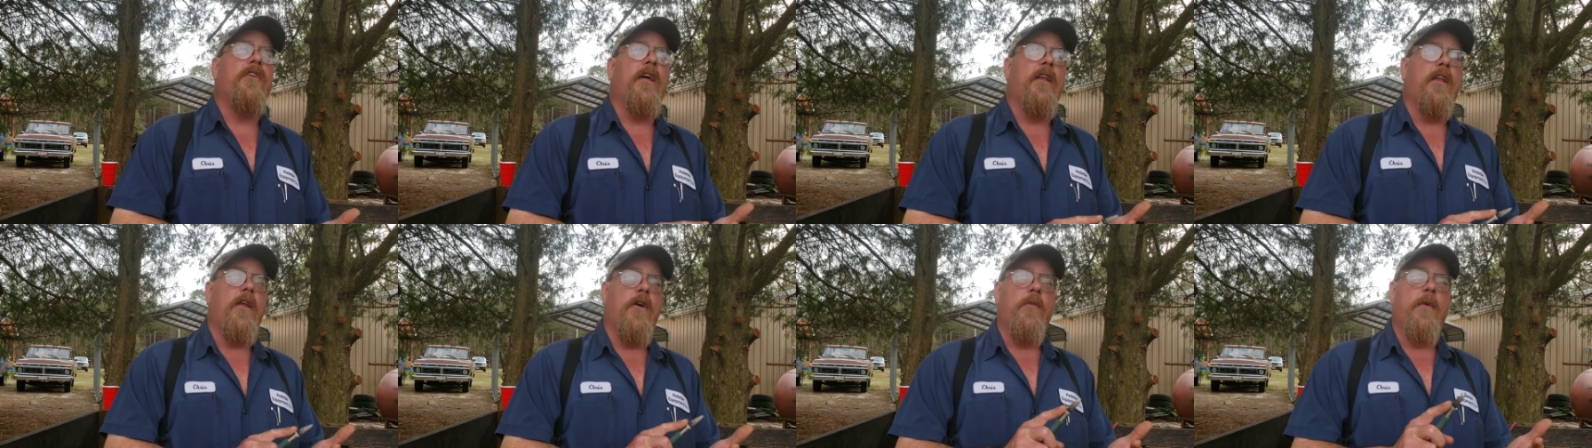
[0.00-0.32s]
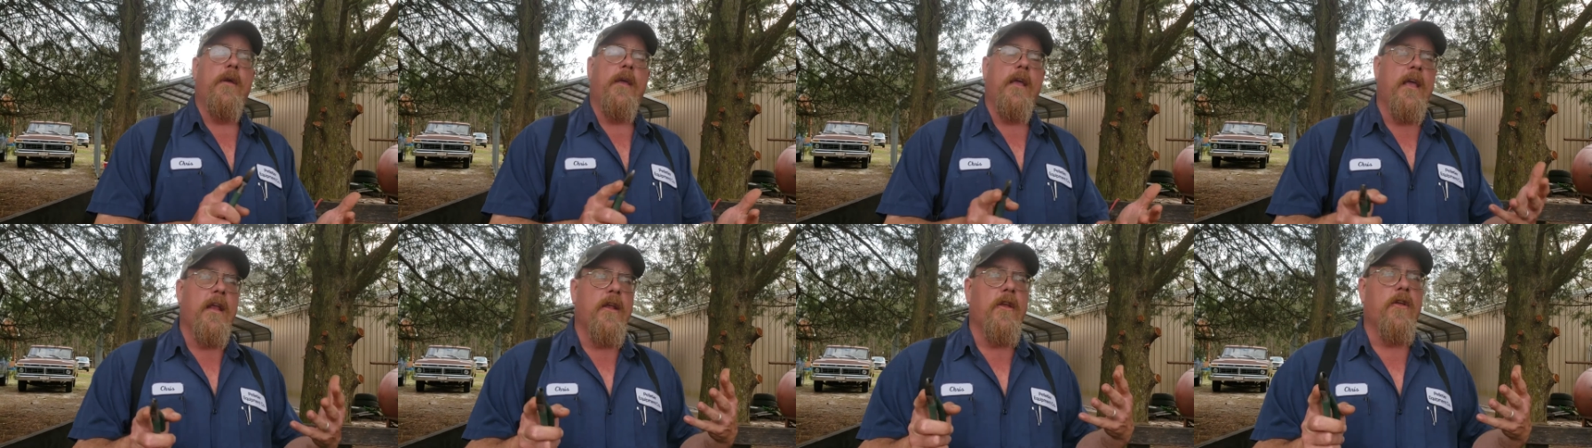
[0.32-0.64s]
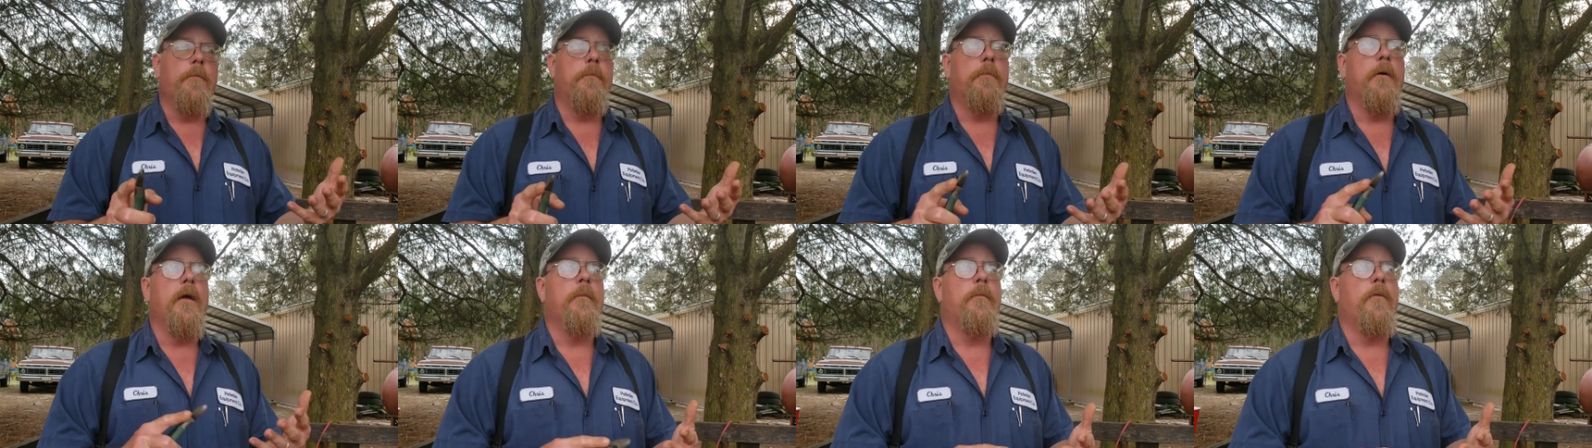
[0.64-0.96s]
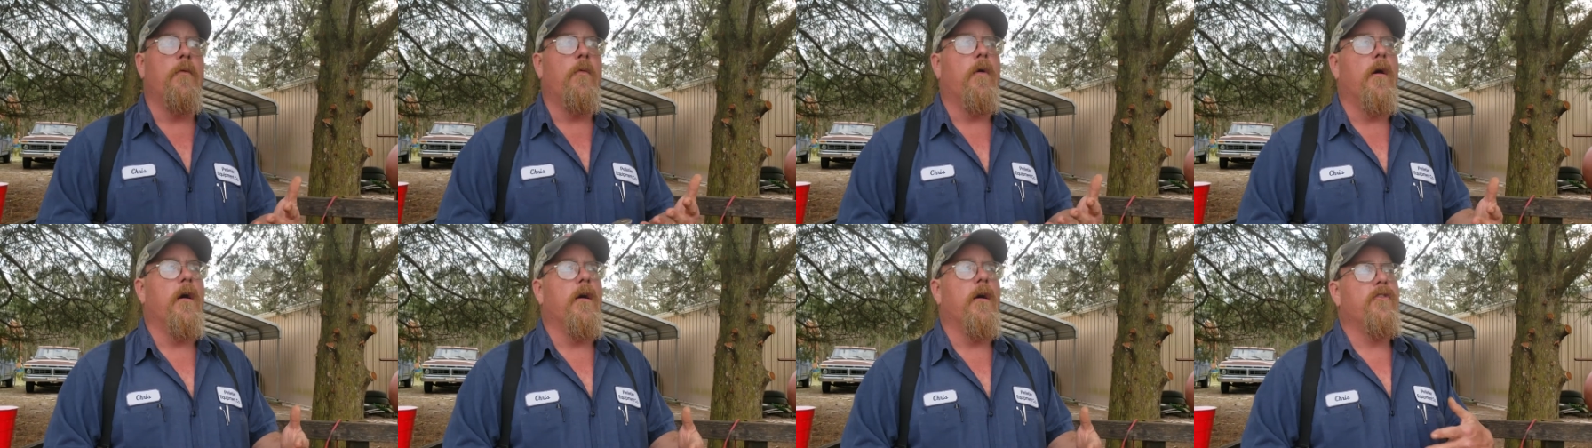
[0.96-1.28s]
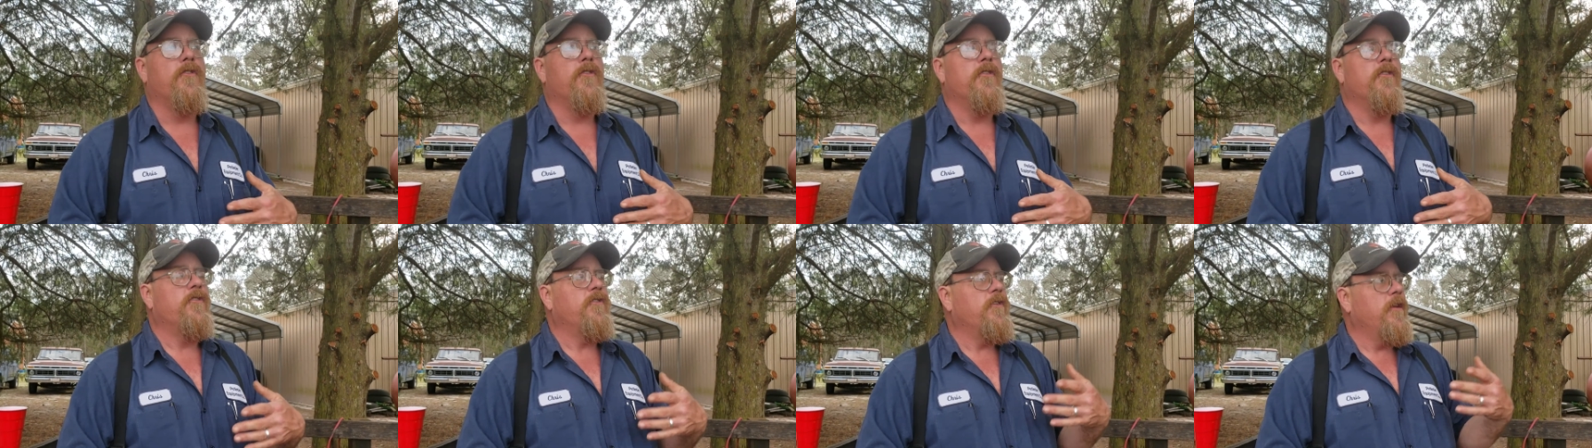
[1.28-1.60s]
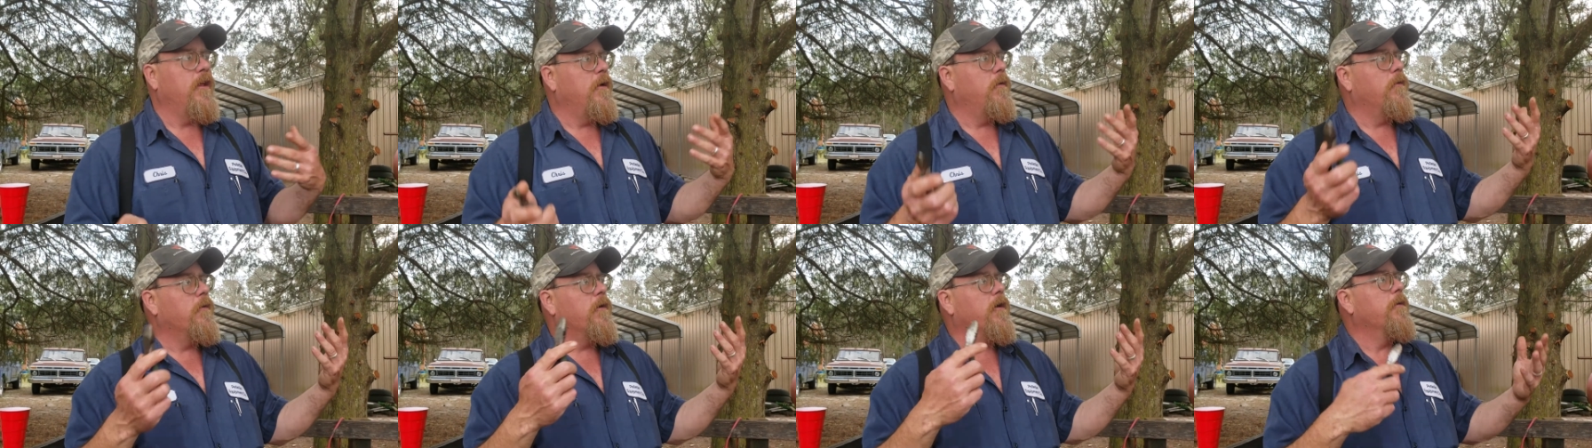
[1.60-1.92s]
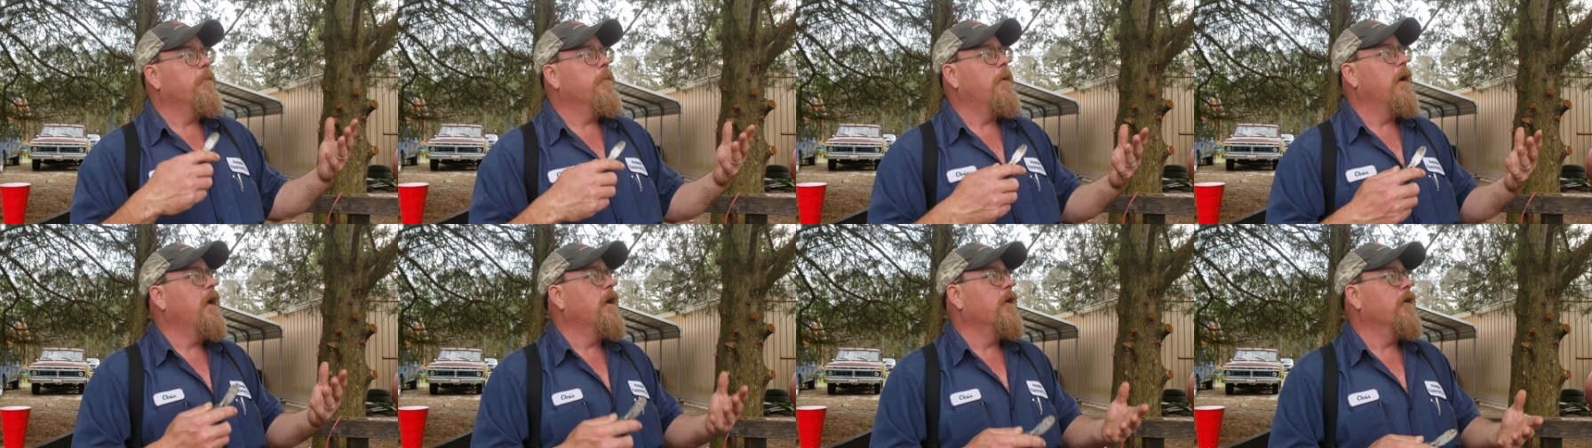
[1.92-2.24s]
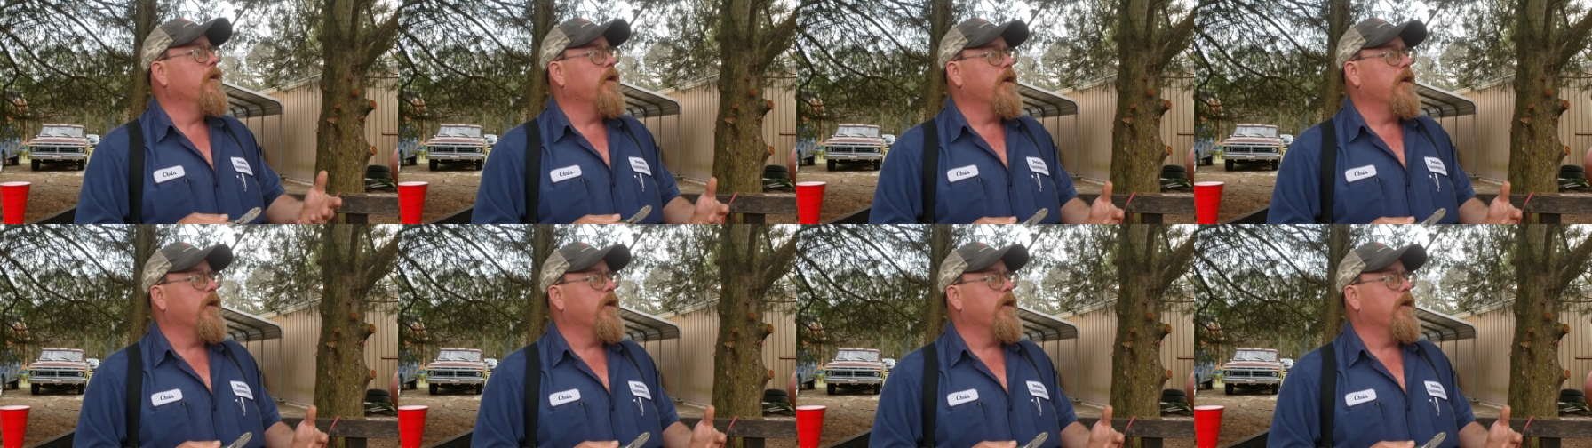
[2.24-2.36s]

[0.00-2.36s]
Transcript: I know we get new people watching this and they don't go back and